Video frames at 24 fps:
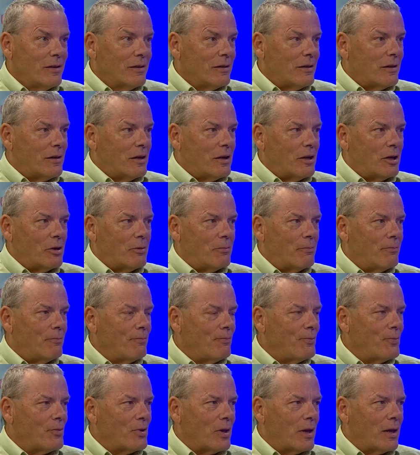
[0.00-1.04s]

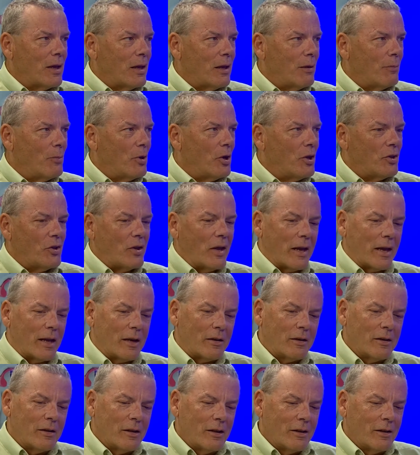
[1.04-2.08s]
But that
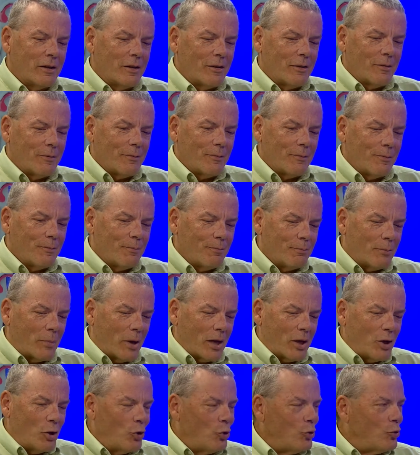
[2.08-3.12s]

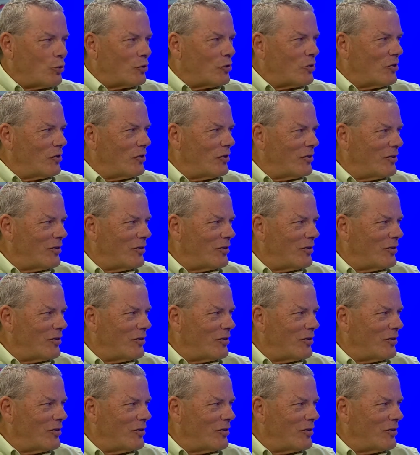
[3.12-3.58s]
minute